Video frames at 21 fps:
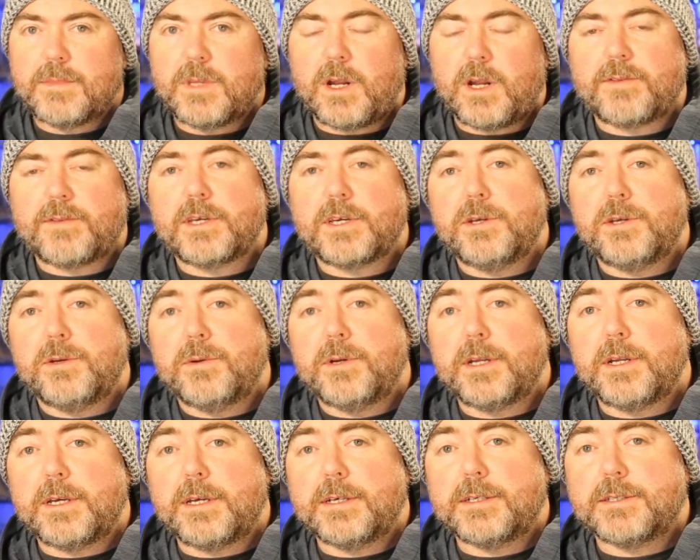I think
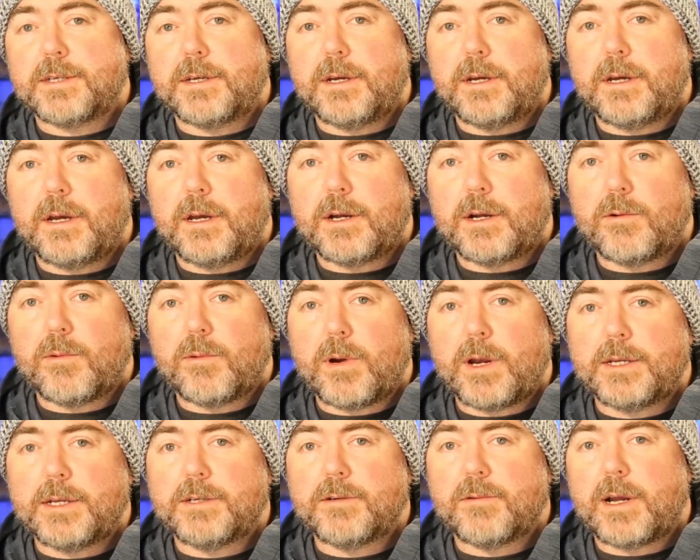Unity is a
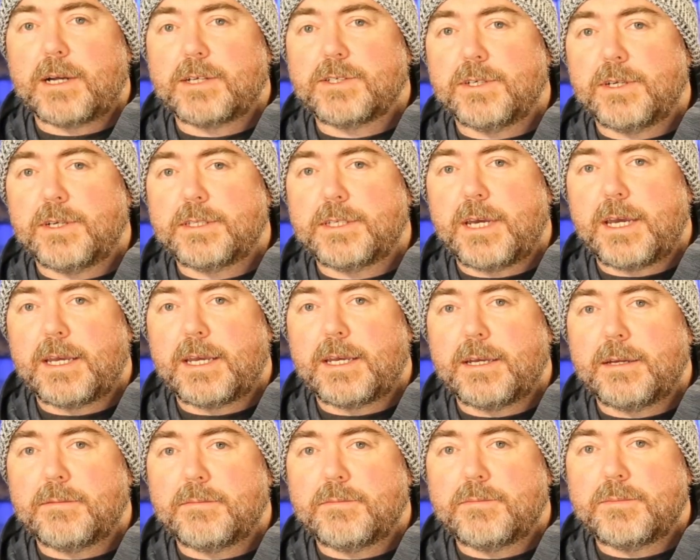great direction to take
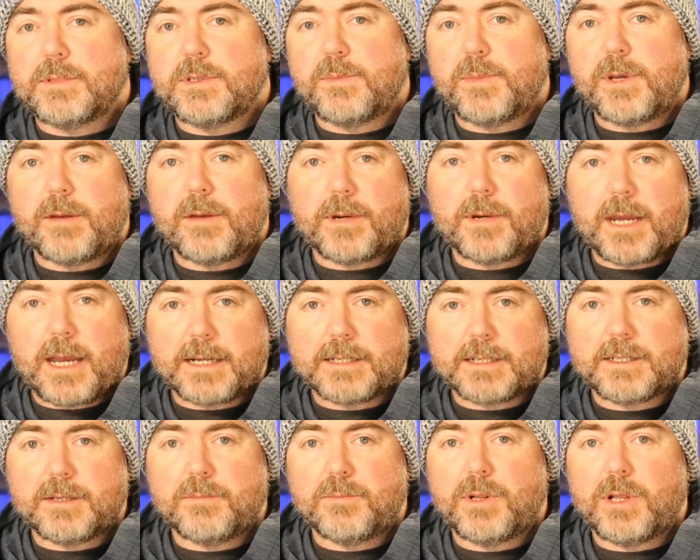it to be able to add
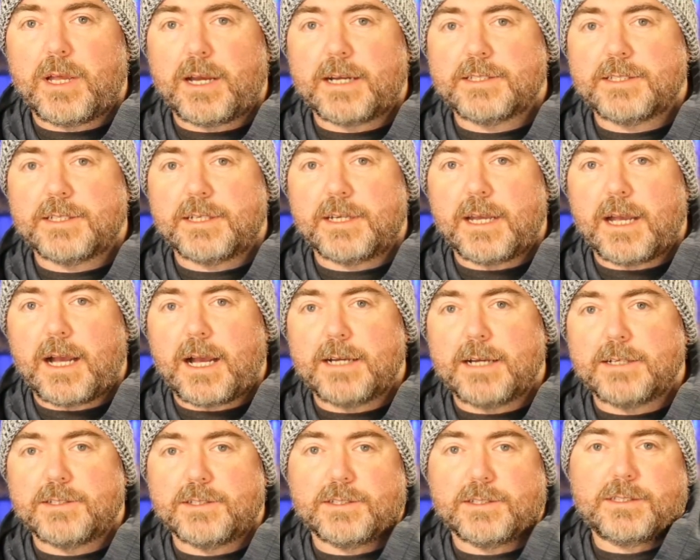complexity. I
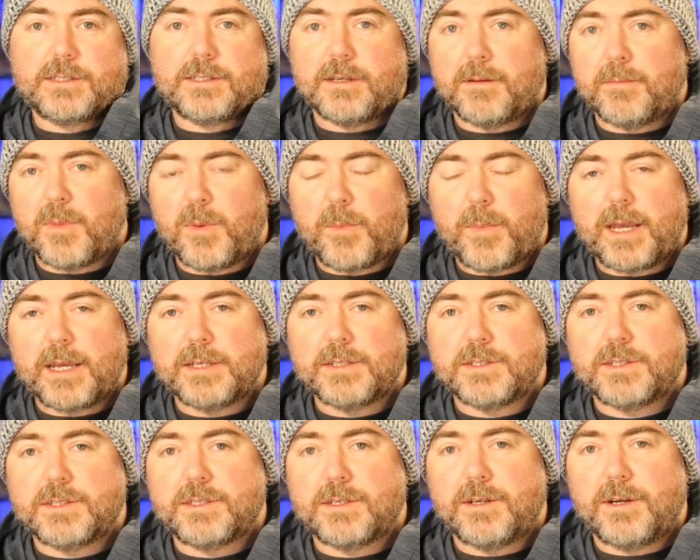just am
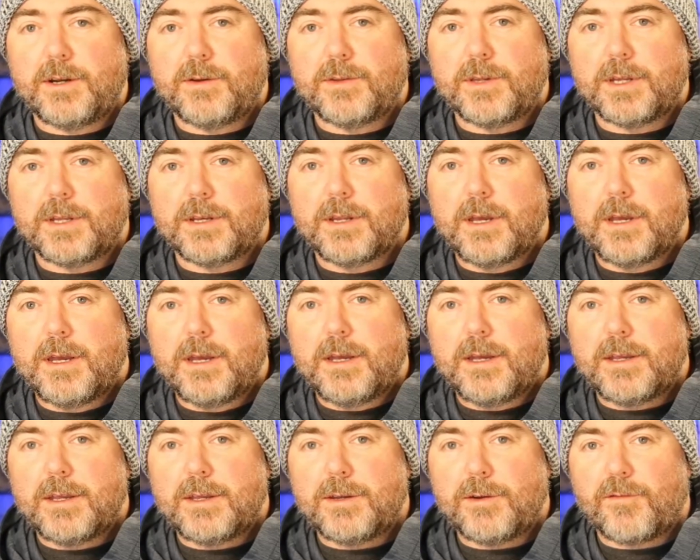amazed, you know, that
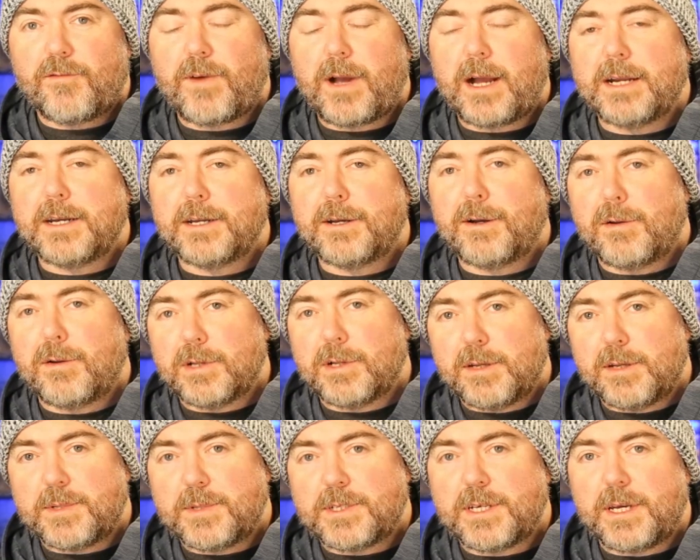you're finding all the
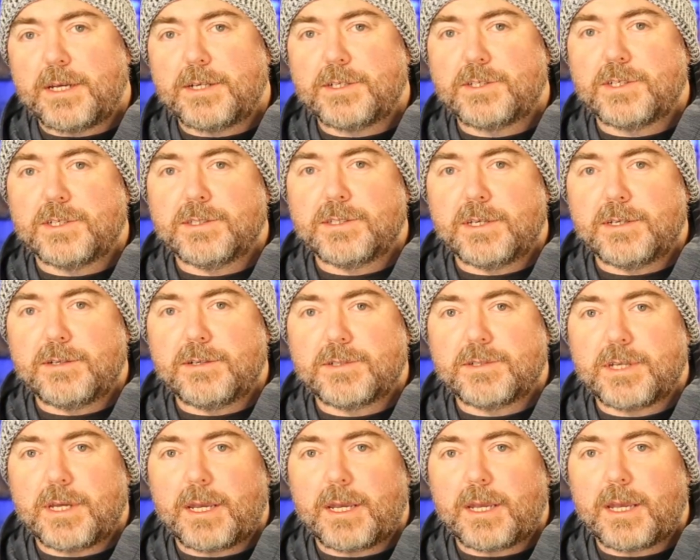limitations and you're
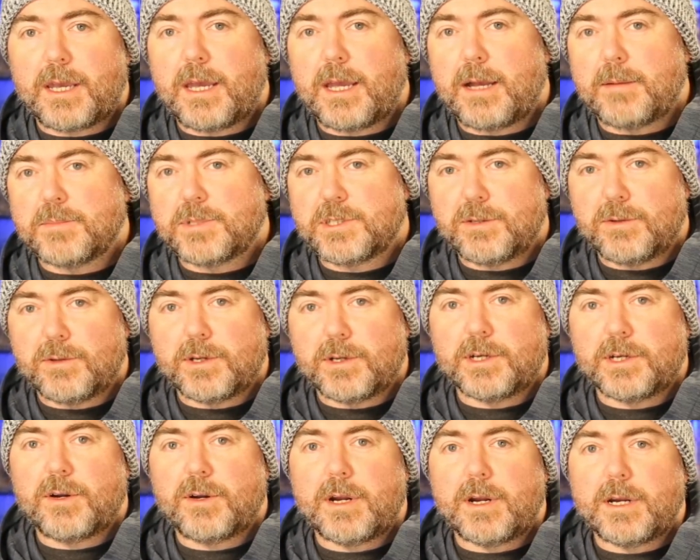saying, hey, I'm still going
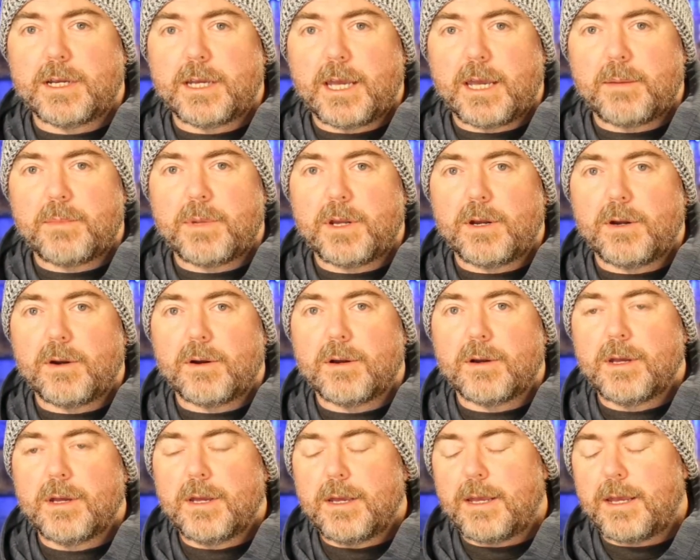to create a game here
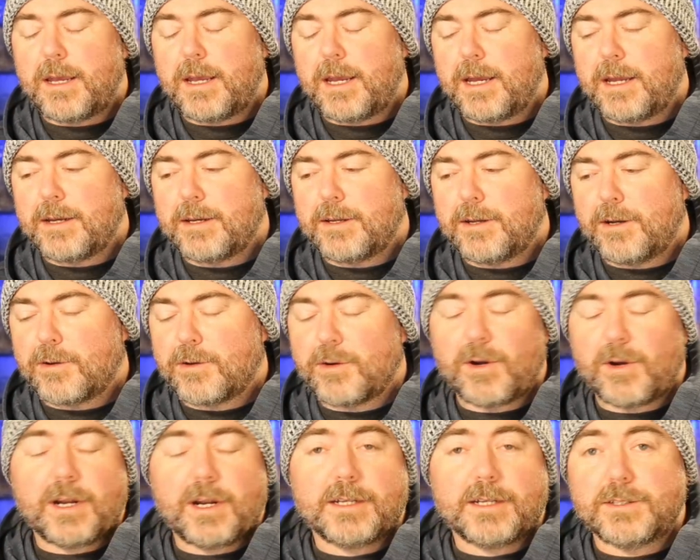and, you know,
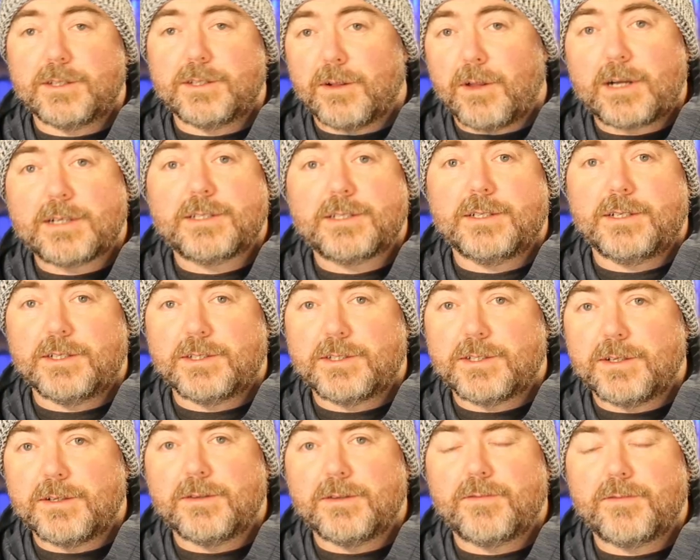create a deluxe
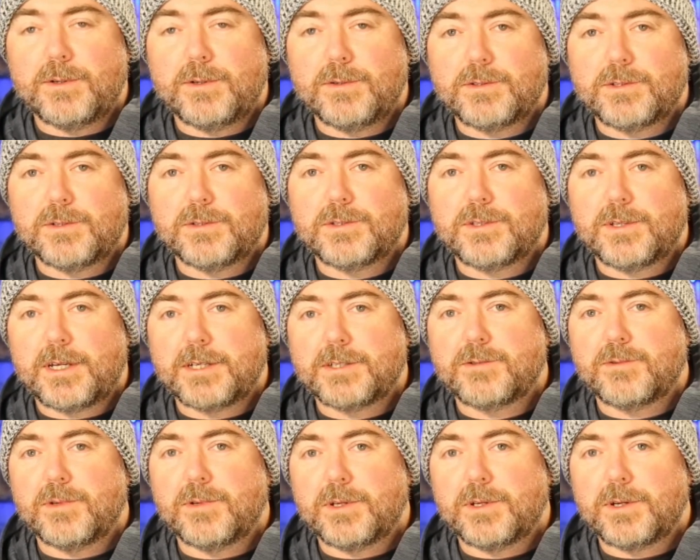edition in the future. So that's
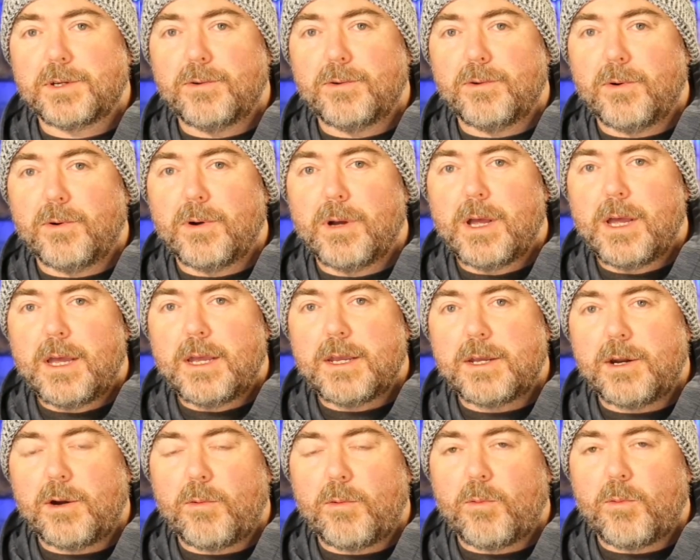really cool.
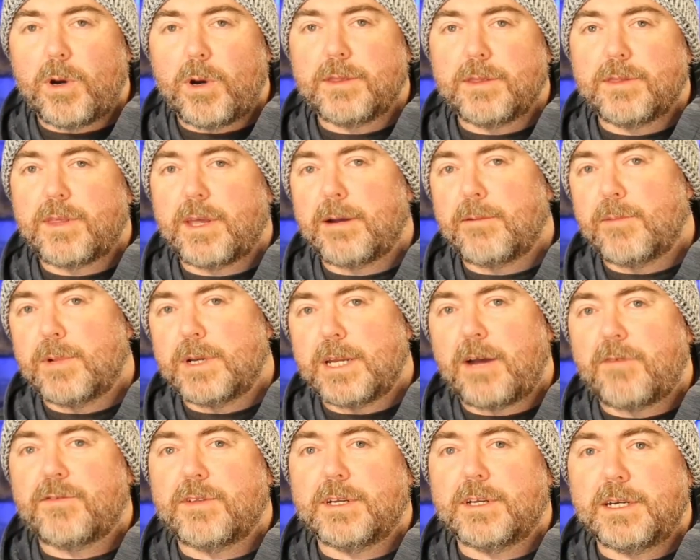You know, one thing we
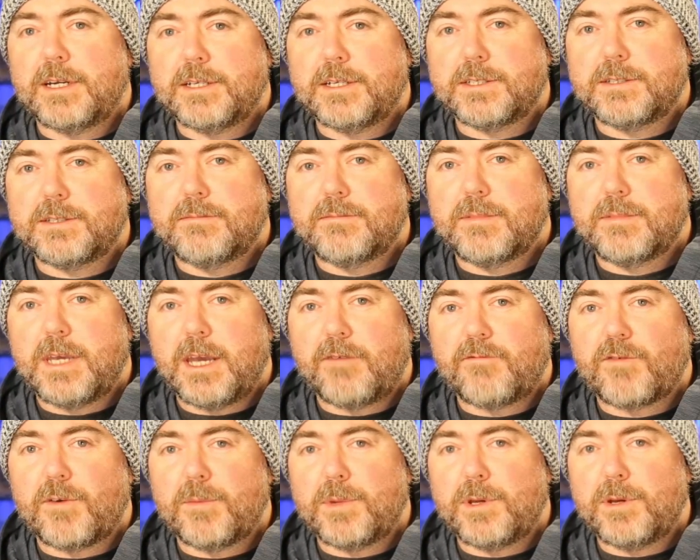definitely need to get
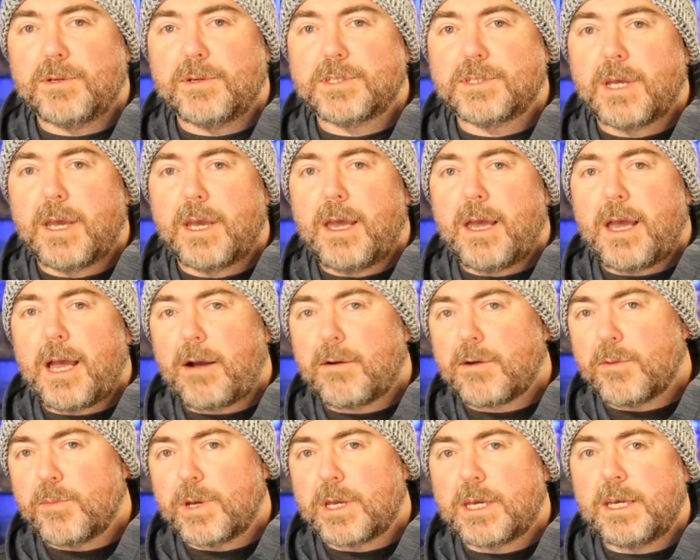from you is how
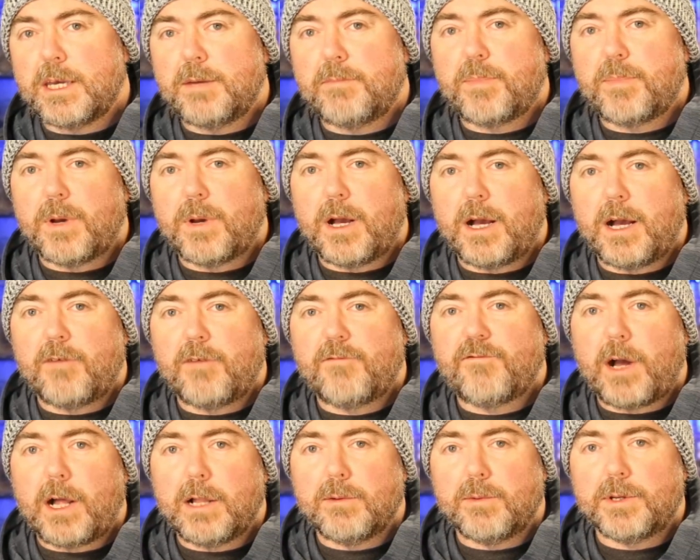can we keep
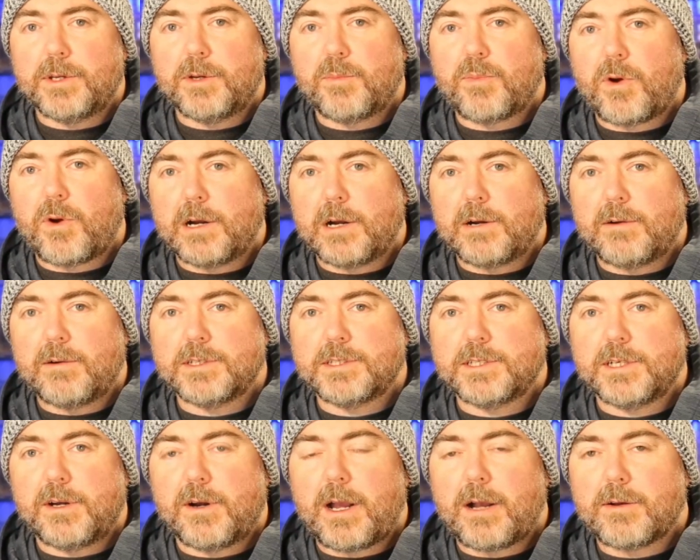following your progress
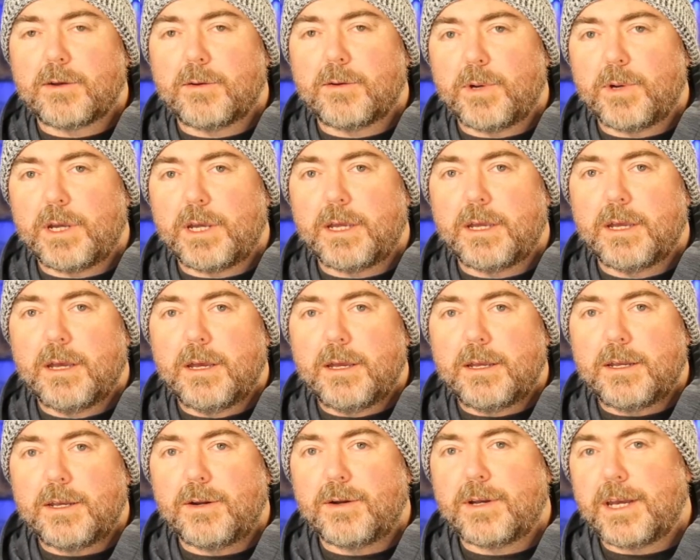here? How can we,
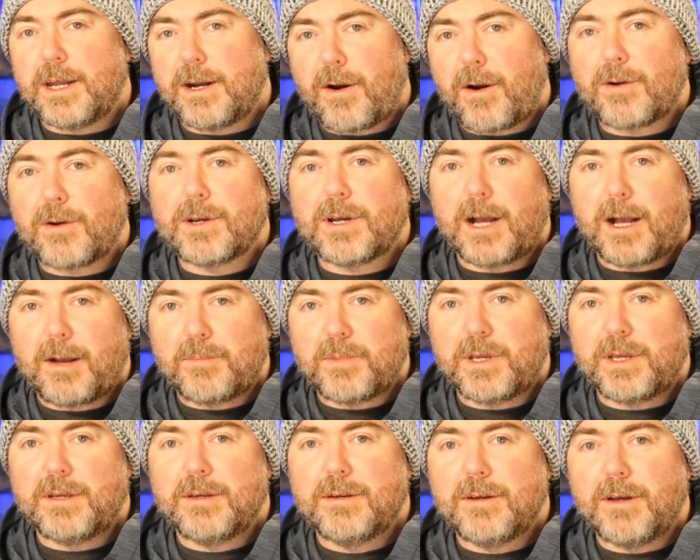you know, get our
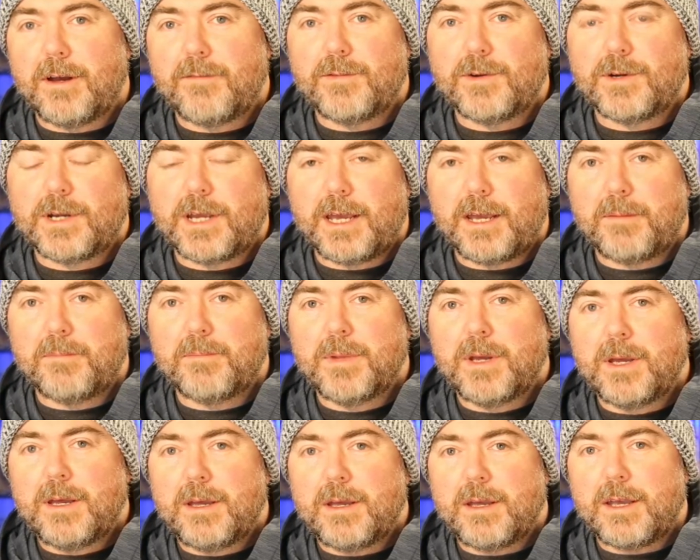copy of your game?
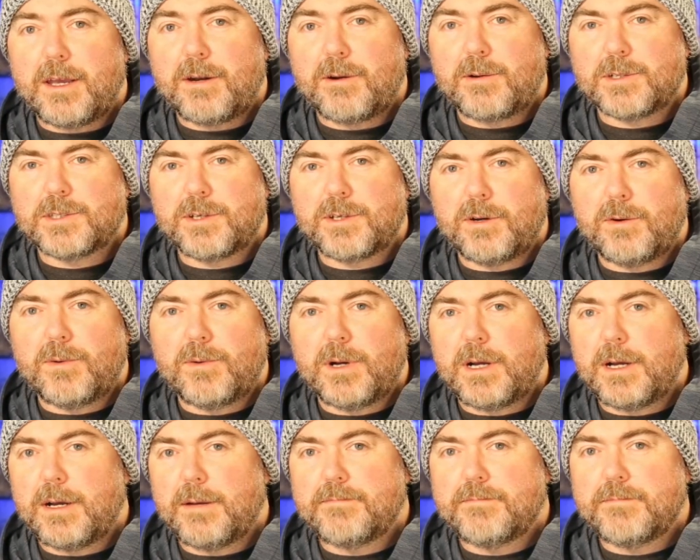And
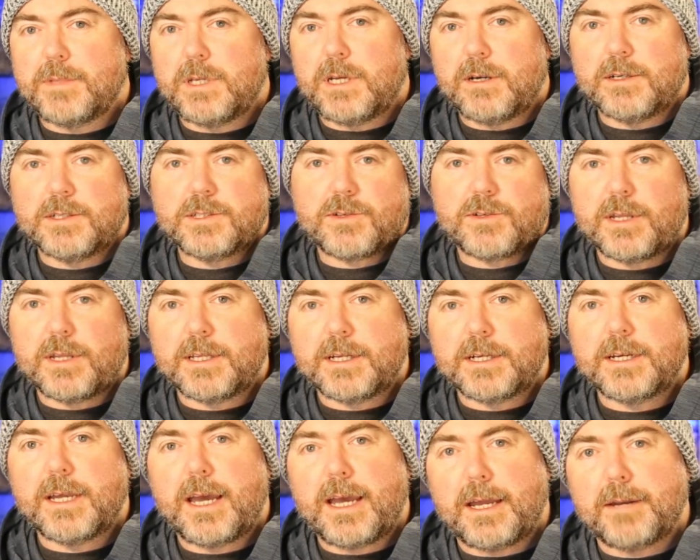also, you know, is there
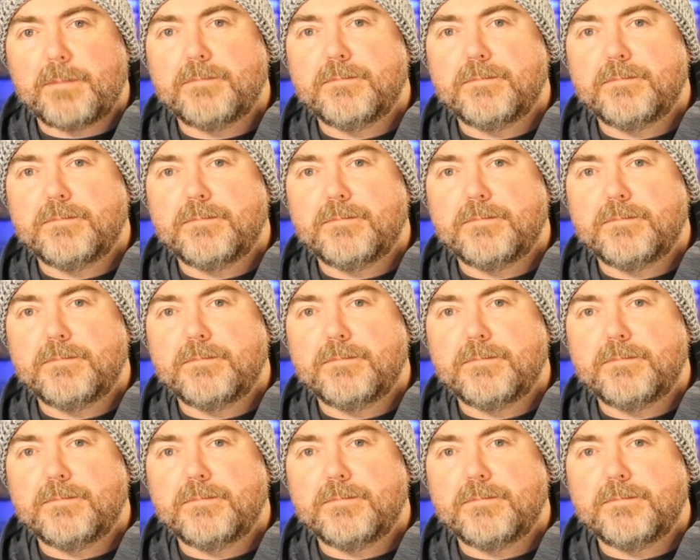anything to add?